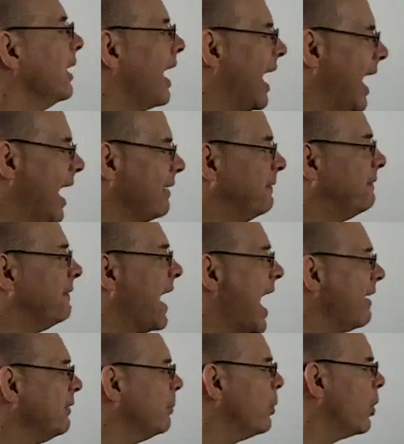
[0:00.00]
I add
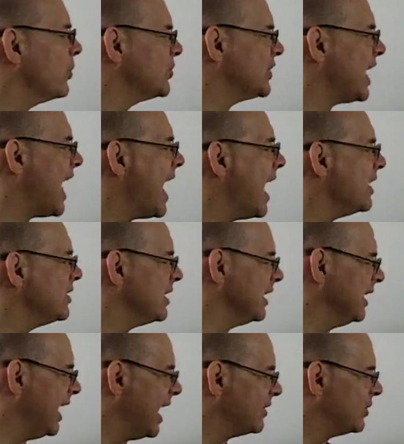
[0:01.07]
5 to both sides to
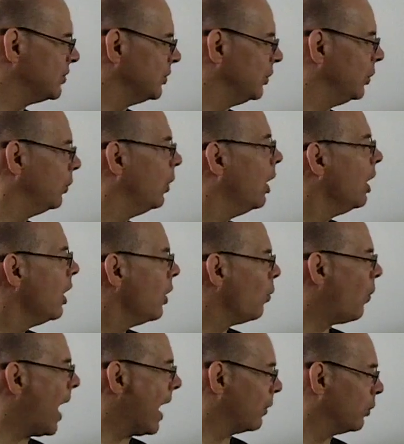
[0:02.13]
get to
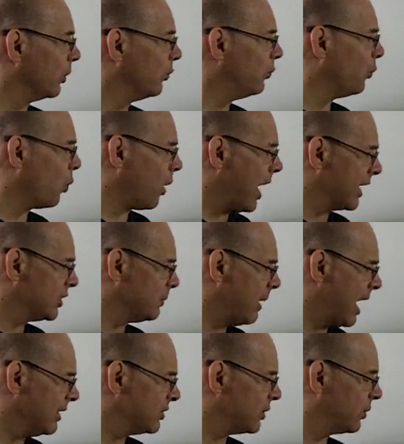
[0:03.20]
y equal to 4x
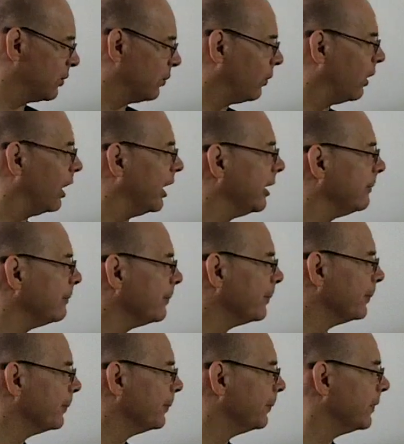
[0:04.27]
minus 3.
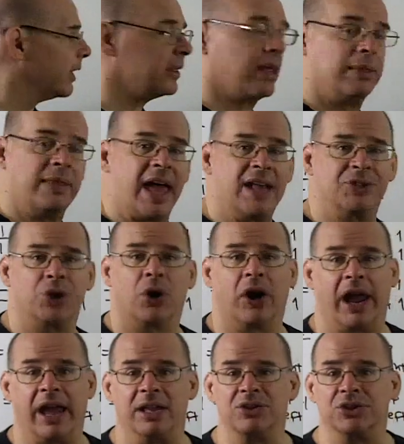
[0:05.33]
And then that's our
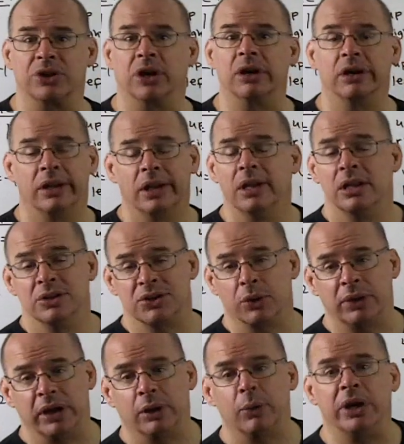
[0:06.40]
answer. So
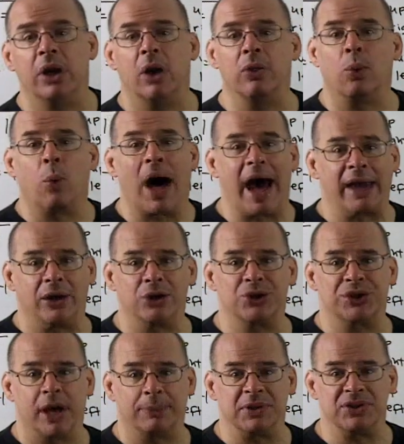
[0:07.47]
here we know the
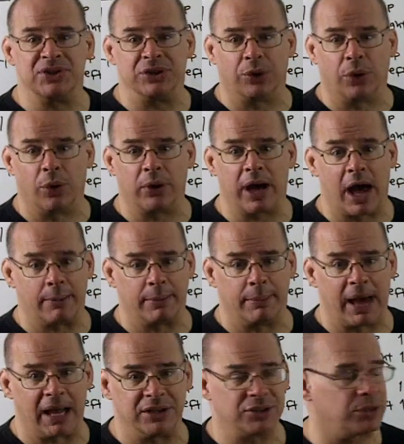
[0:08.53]
y-intercept is 0 comma
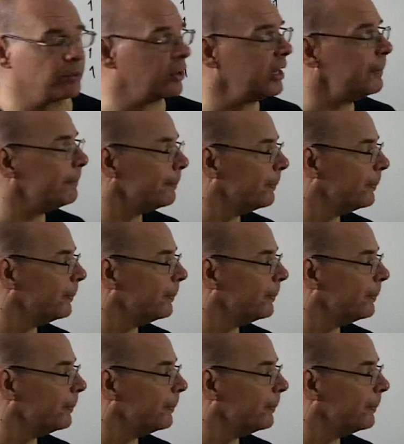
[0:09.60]
minus 3.